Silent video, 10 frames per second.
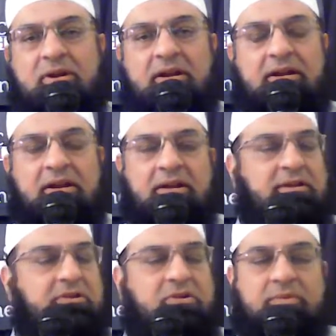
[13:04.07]
dua.
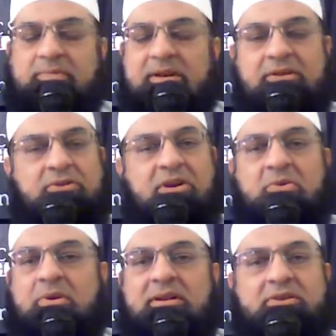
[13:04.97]
You could be making
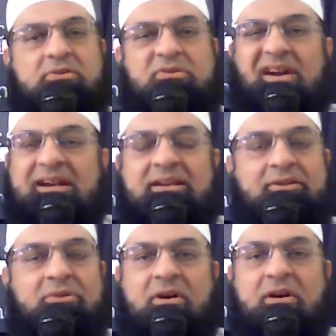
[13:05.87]
dua while you're riding
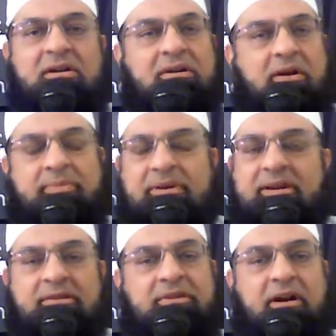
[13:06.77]
your car up
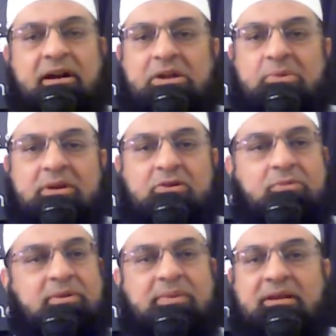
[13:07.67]
and down the highway. You
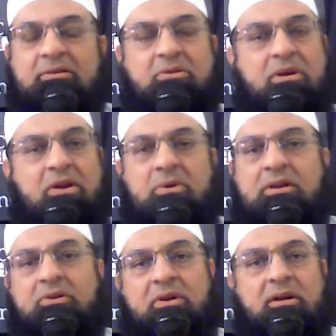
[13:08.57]
could be making dua
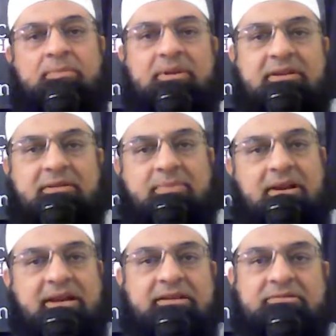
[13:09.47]
while you're up in the
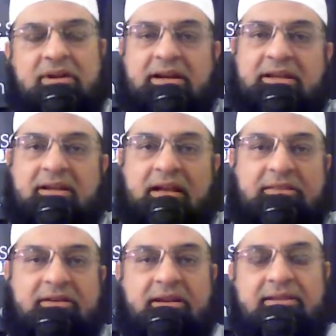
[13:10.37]
plane riding
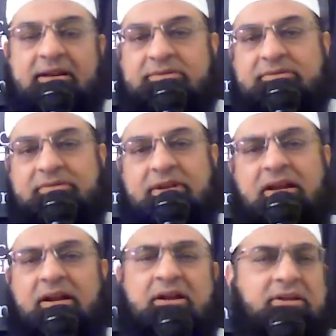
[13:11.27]
at 30,000
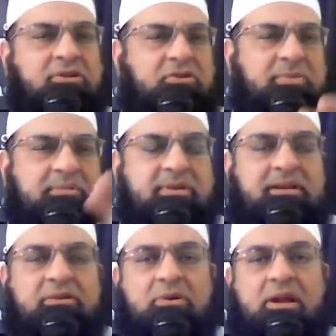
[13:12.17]
feet. You could be
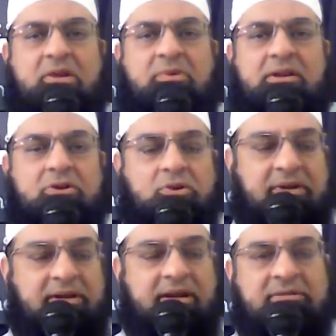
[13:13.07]
making dua while you're
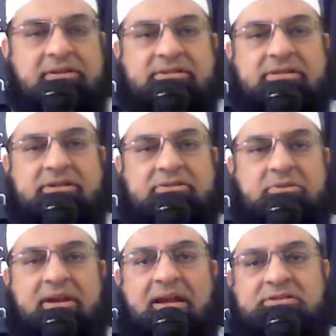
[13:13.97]
going down the stairs
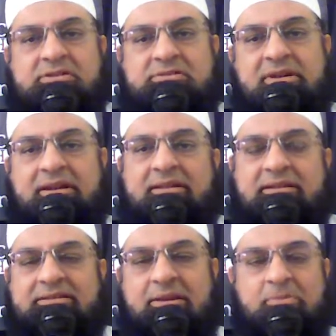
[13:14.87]
to catch a train in
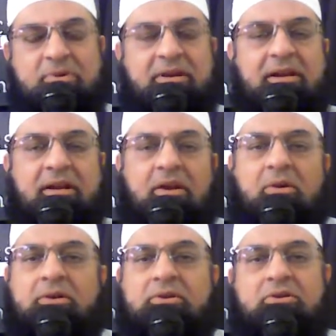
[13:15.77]
the subway.
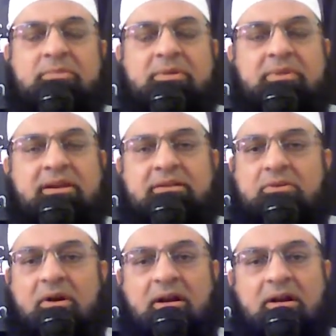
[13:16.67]
Or you could be making
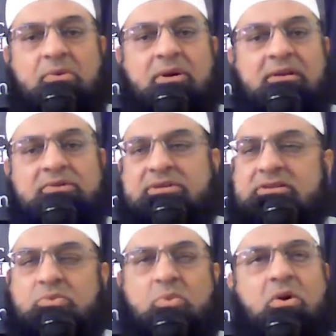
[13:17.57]
dua while you're
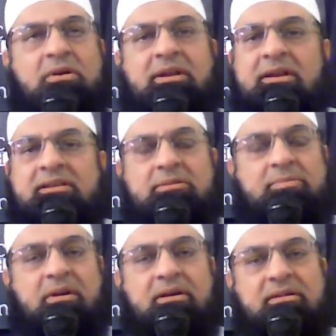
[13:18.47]
just walking in the
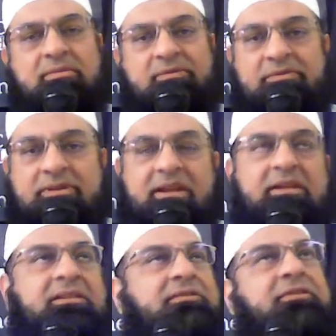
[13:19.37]
park,
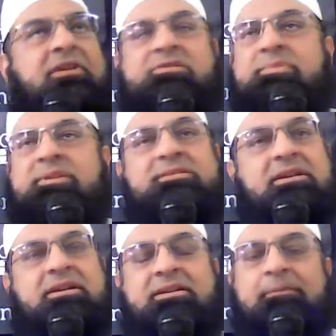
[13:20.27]
taking the fresh breeze
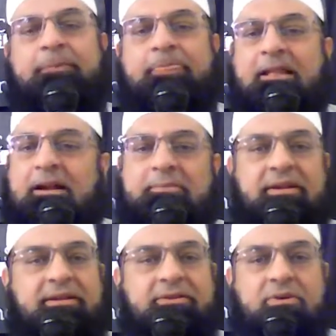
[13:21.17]
air and
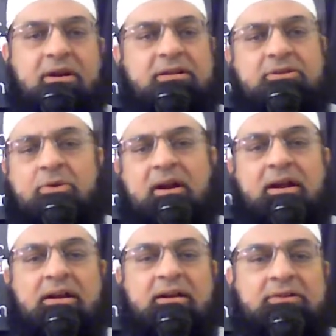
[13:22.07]
making dua.
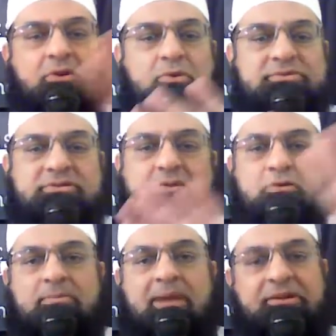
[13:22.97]
Dua knows
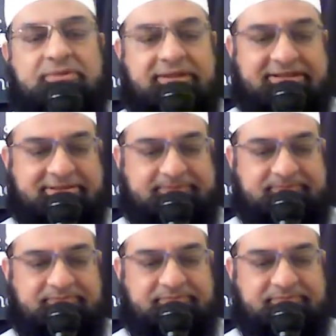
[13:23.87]
no boundaries.